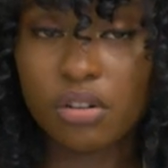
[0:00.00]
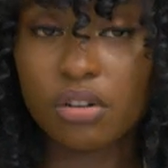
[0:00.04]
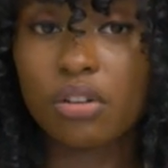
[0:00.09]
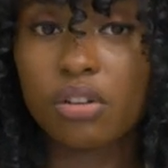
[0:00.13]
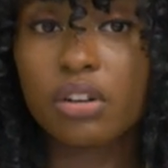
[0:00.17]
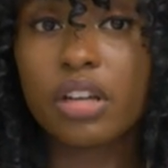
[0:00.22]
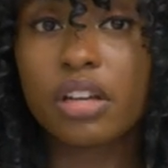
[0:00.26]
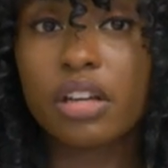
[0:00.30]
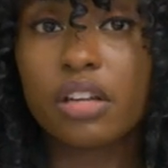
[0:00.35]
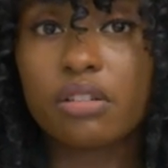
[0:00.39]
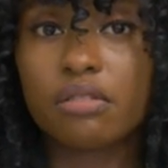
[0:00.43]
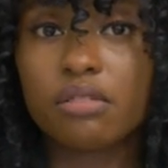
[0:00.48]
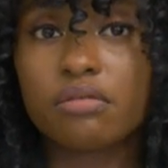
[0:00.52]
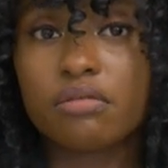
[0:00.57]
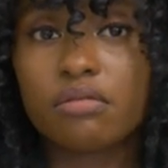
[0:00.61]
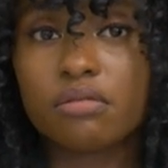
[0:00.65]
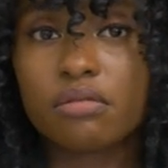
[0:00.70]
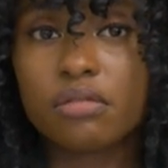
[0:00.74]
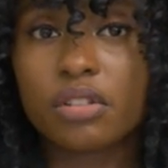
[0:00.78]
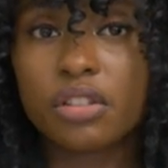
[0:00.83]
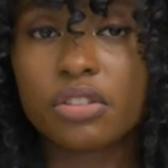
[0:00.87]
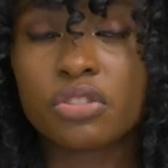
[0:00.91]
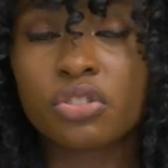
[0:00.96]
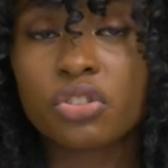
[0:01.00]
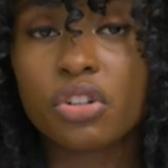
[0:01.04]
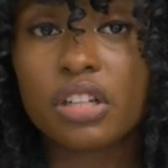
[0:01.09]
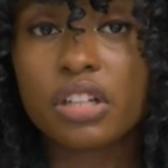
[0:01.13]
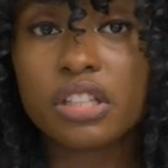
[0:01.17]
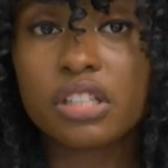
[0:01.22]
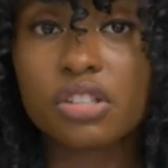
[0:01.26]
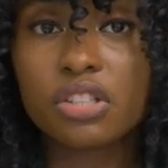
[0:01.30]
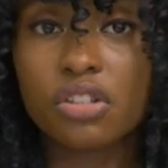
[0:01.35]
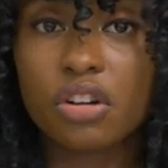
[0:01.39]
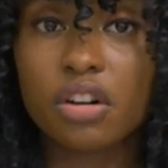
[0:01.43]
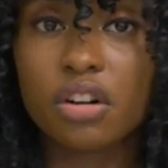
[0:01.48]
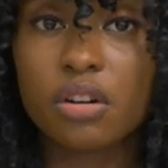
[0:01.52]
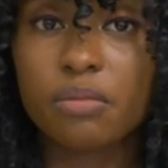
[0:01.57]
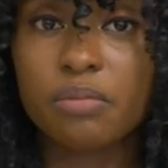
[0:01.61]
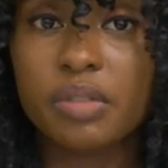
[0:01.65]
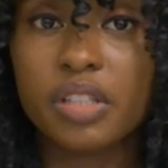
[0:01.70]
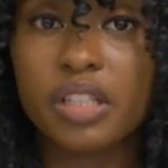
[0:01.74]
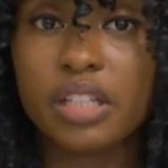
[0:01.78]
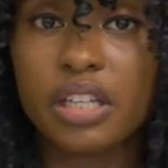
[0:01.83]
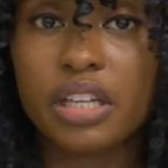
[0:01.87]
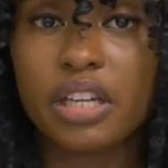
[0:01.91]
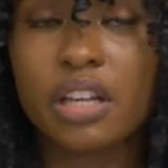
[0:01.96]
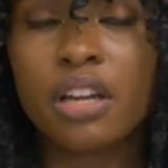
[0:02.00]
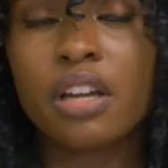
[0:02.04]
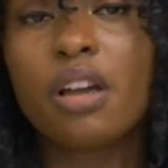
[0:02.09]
Okay, well, drawing is a hobby,